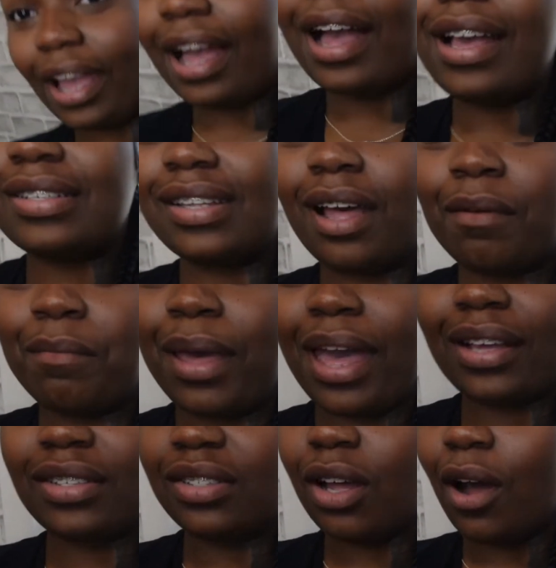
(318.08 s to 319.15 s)
guys i'm
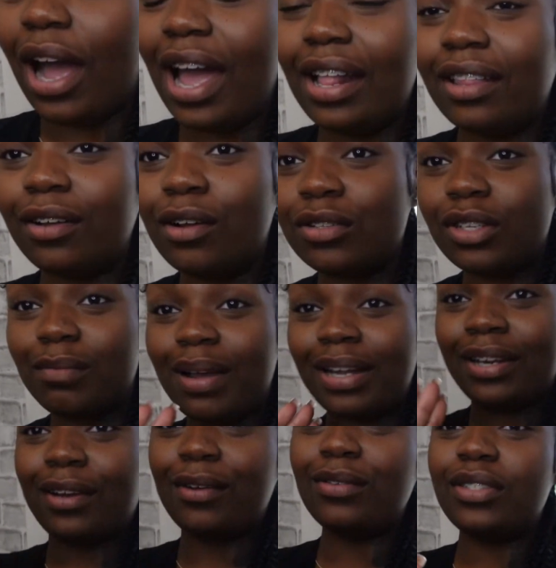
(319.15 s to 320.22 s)
back so i have to go to my
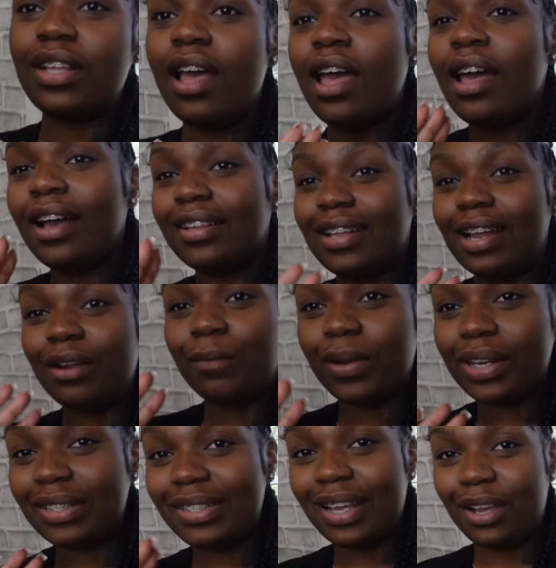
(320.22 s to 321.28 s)
notes because i didn't
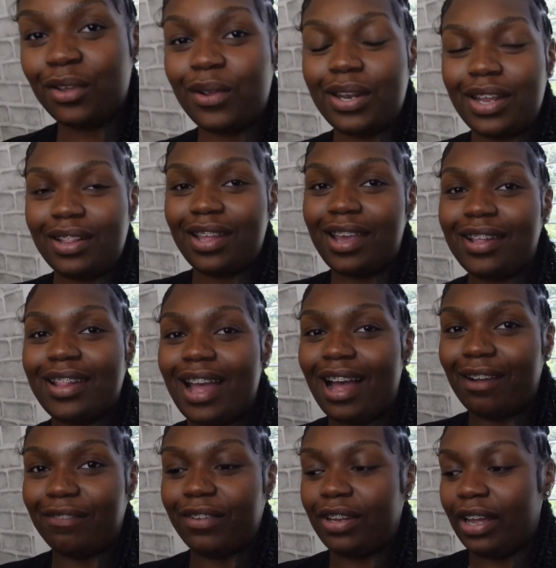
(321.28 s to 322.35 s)
want to tell you anything that
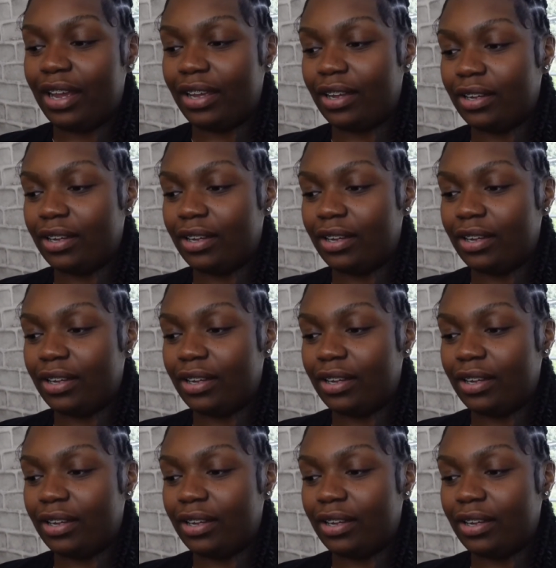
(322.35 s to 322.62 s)
i feel like